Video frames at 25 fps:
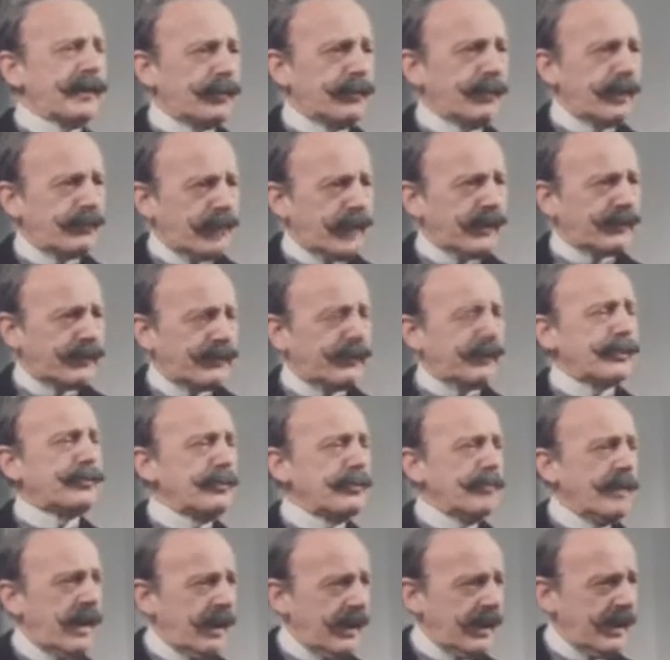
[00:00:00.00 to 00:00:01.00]
address the
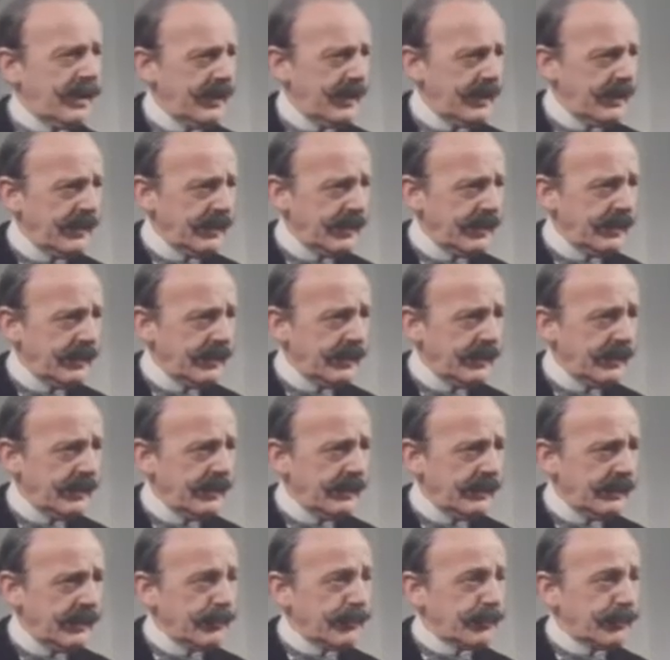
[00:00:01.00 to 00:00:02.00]
Duma,
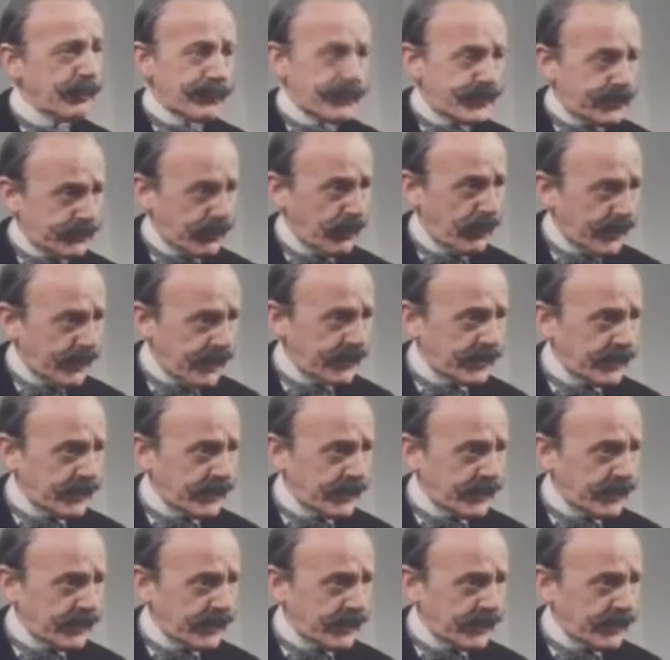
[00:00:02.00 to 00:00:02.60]
it would restore their